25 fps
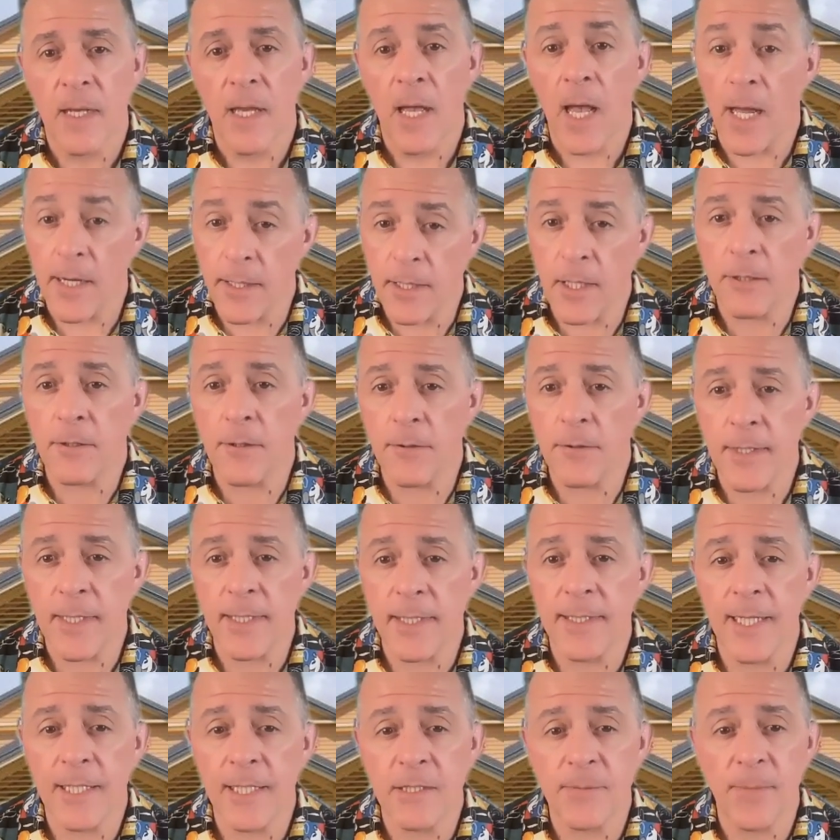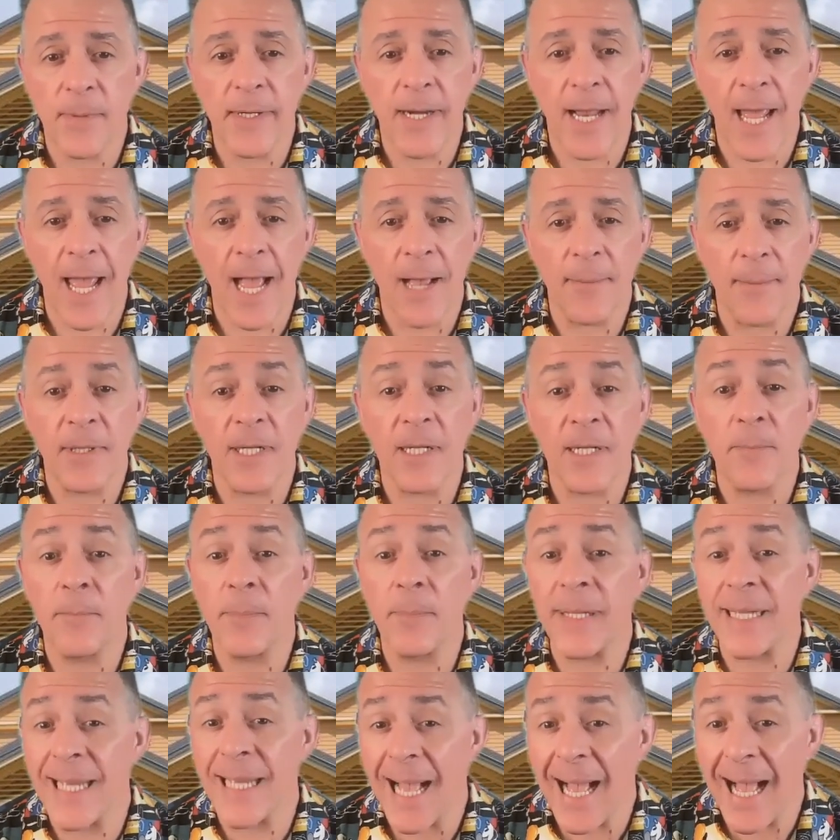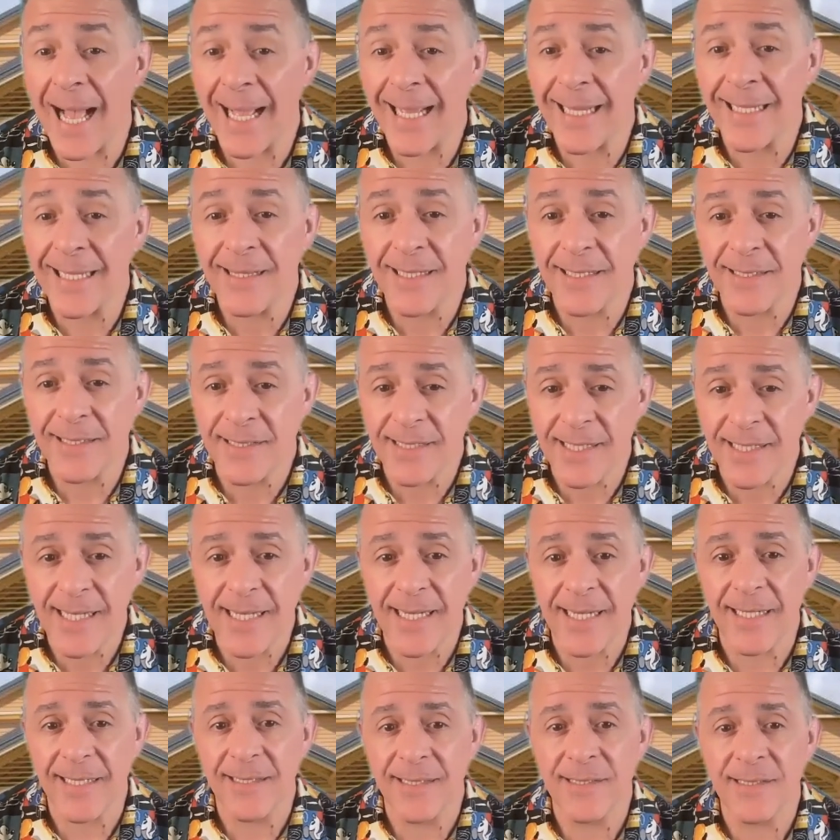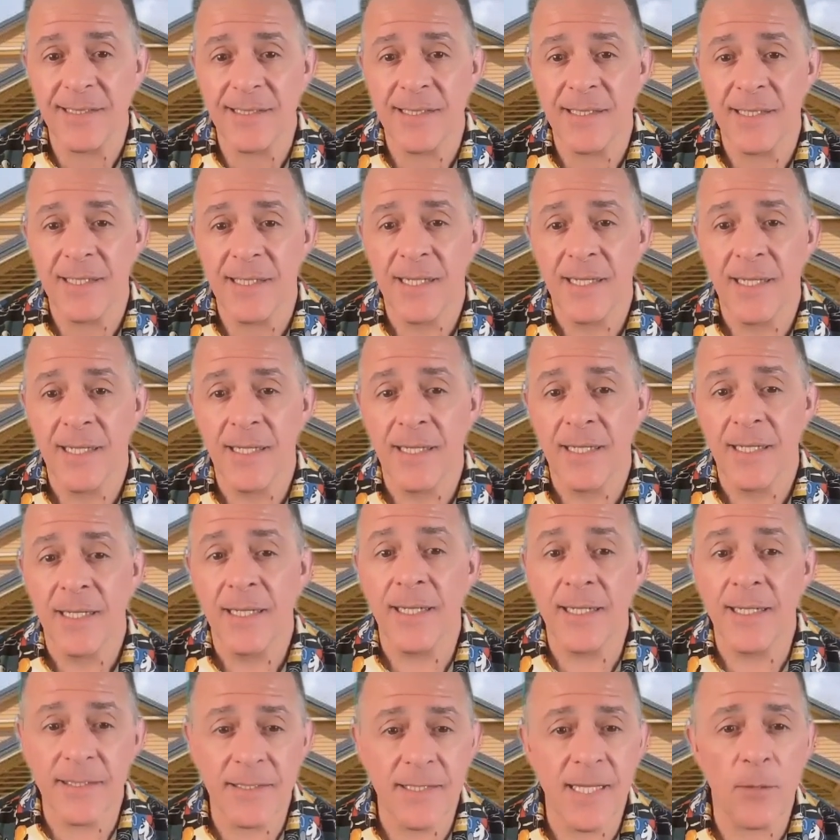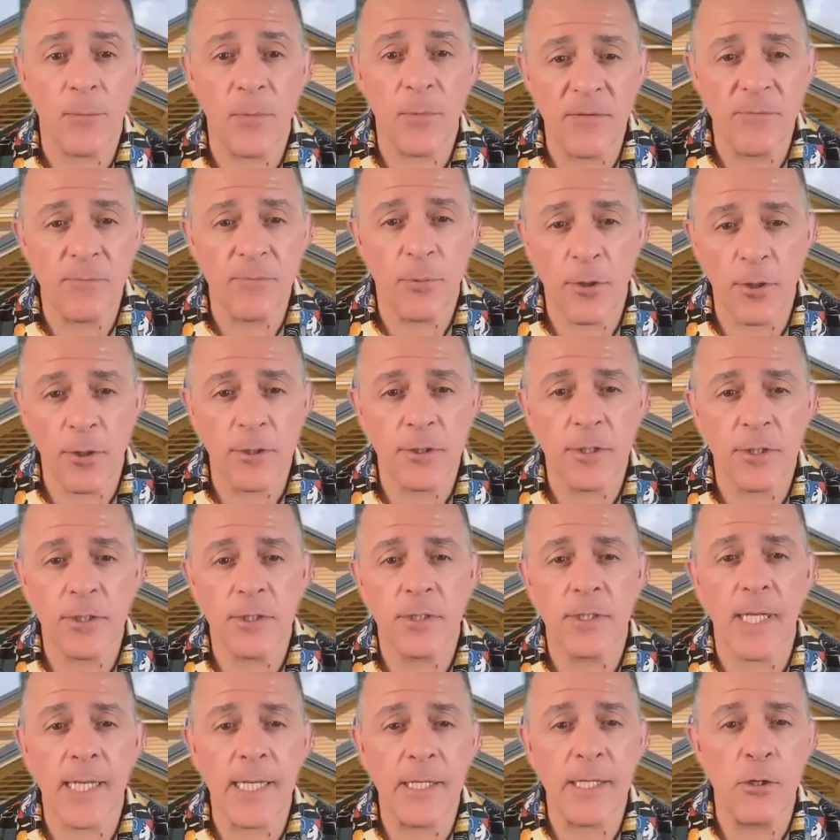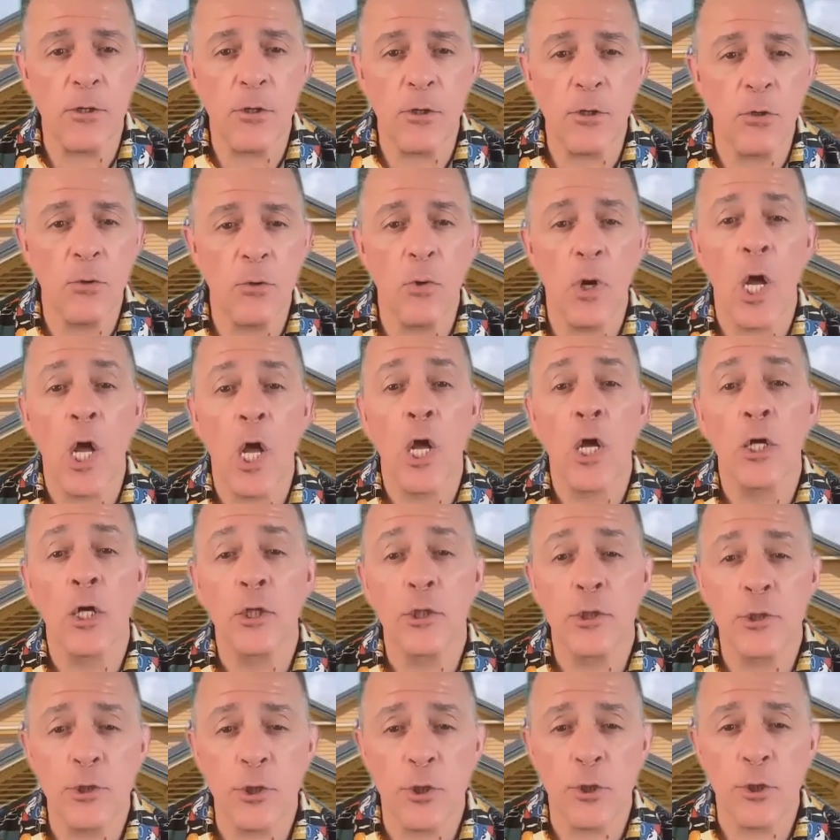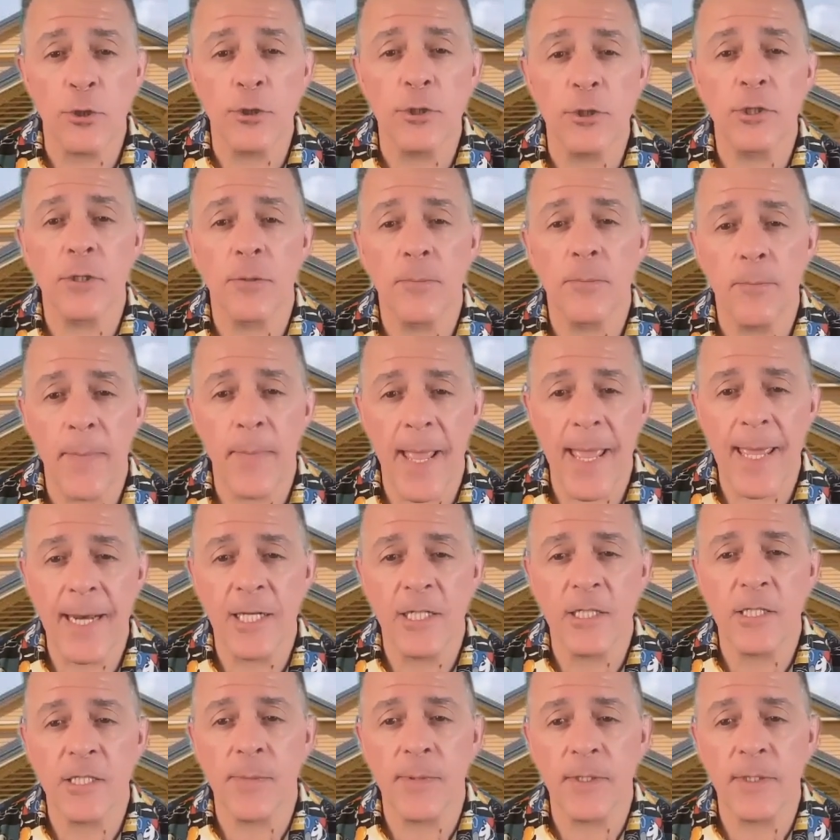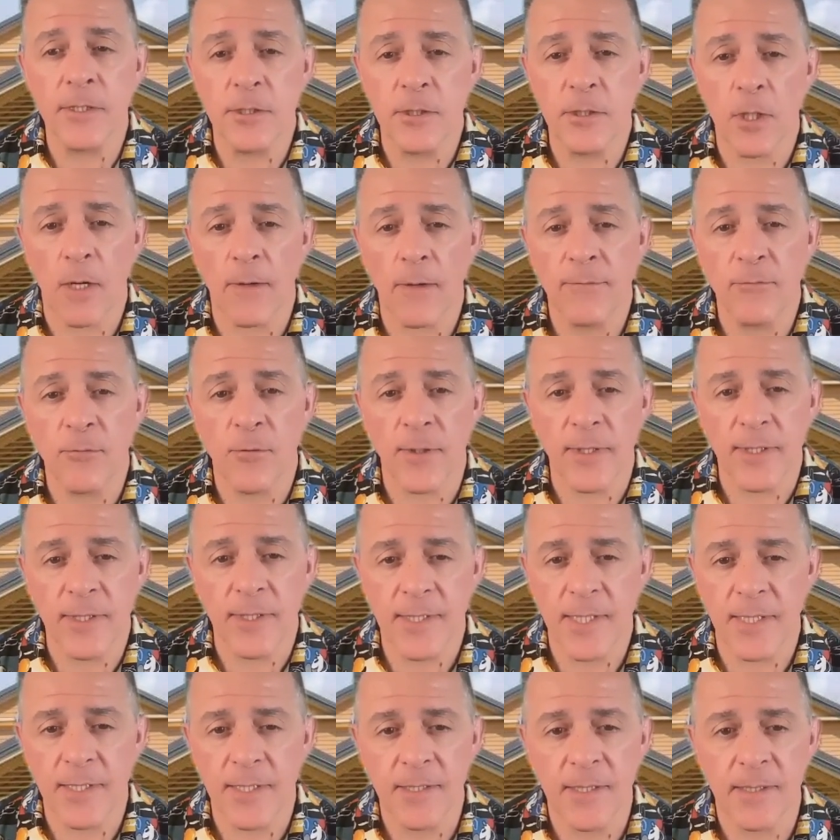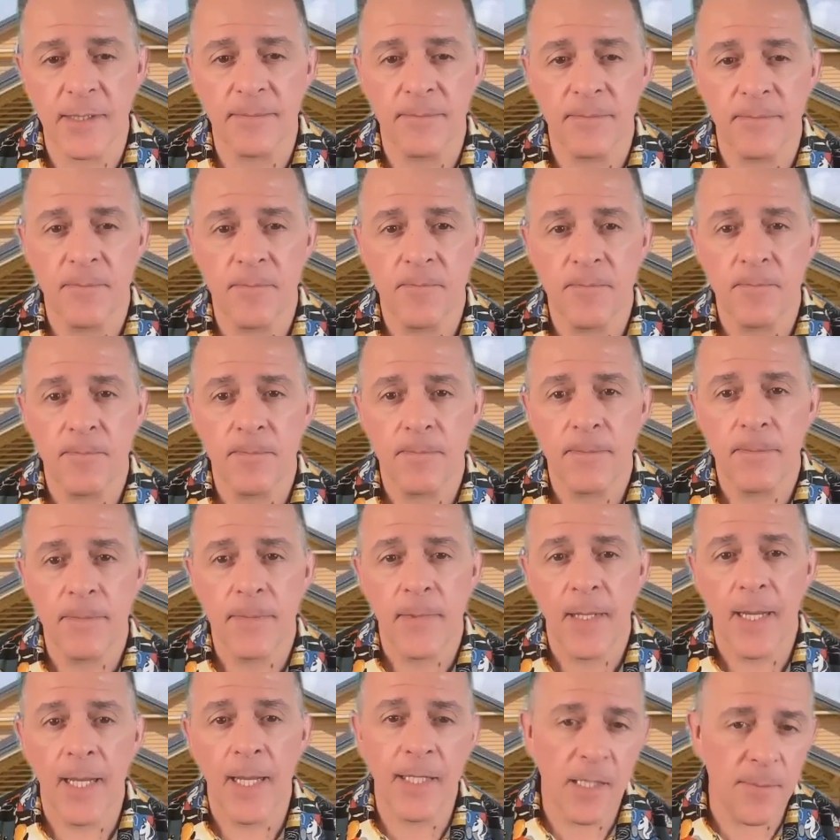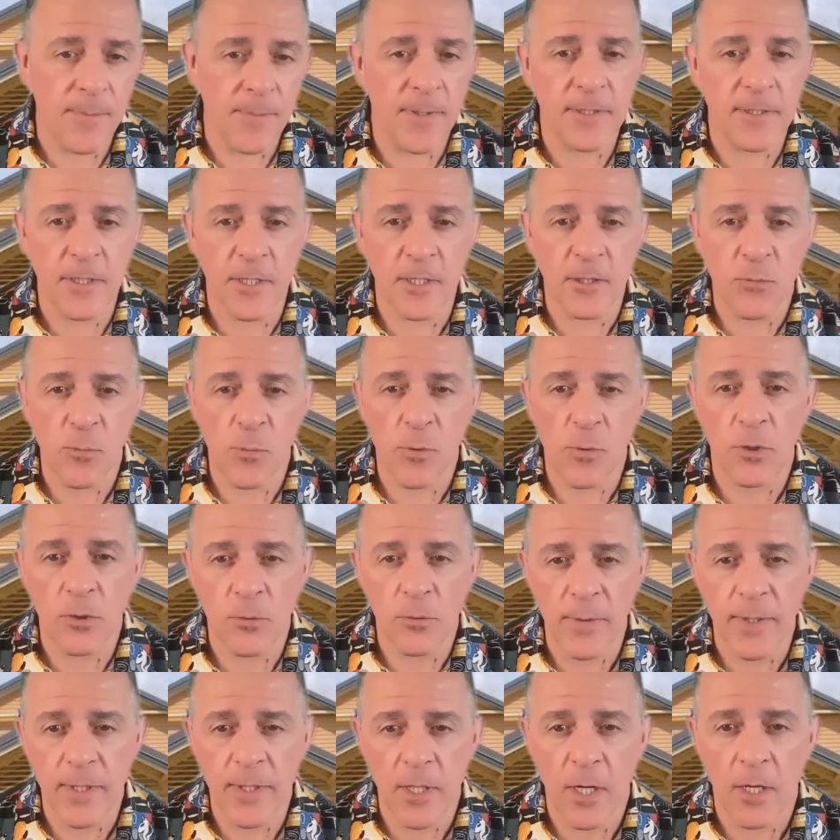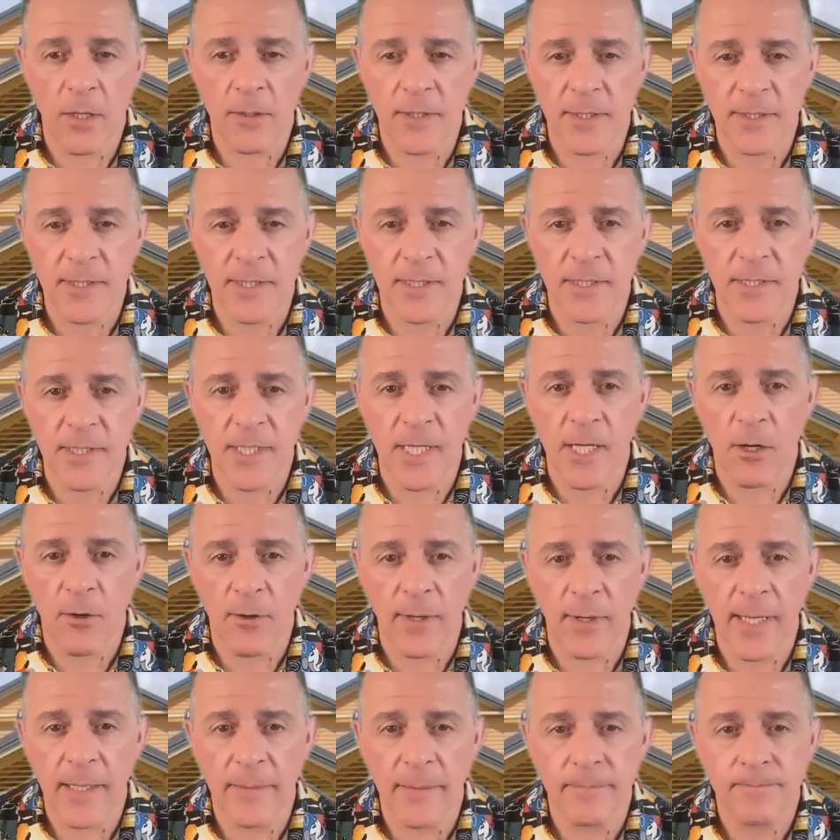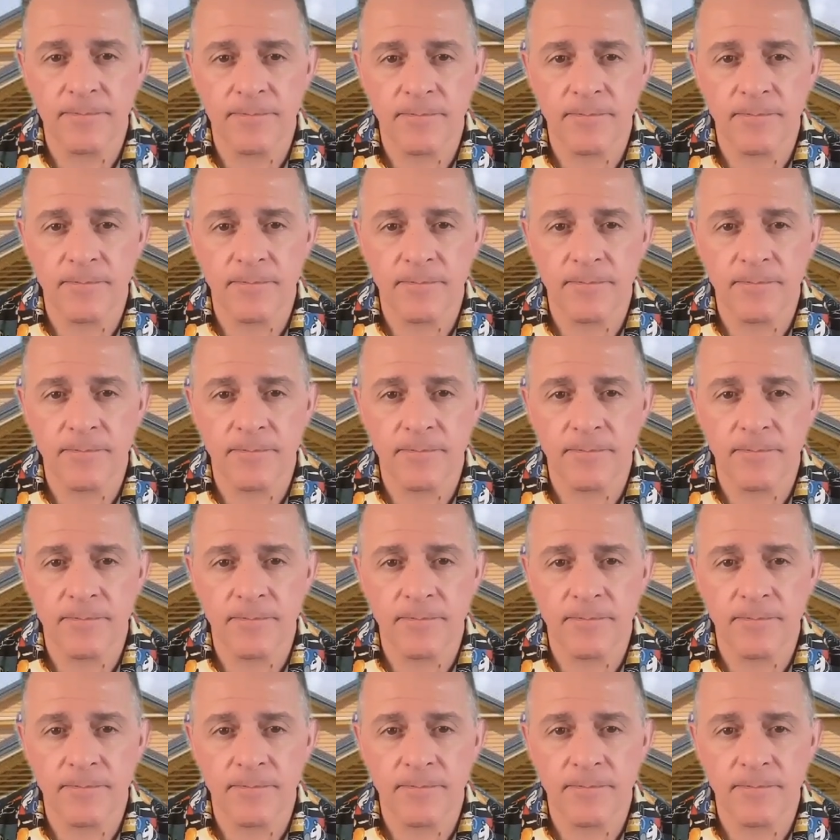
Another thing that's been happening behind the scenes is that we've purchased a new church management software system. In the business world, we call this a CRM.